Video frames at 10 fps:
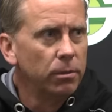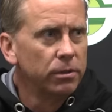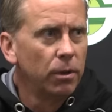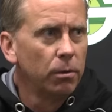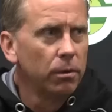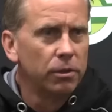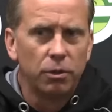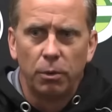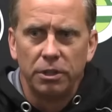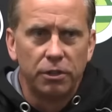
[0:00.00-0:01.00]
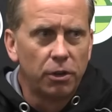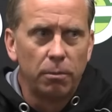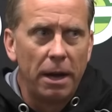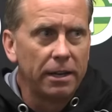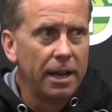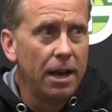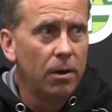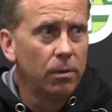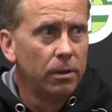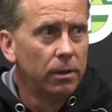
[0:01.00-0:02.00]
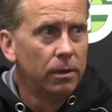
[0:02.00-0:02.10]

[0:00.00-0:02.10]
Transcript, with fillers: There's no. There's no reason to turn back now.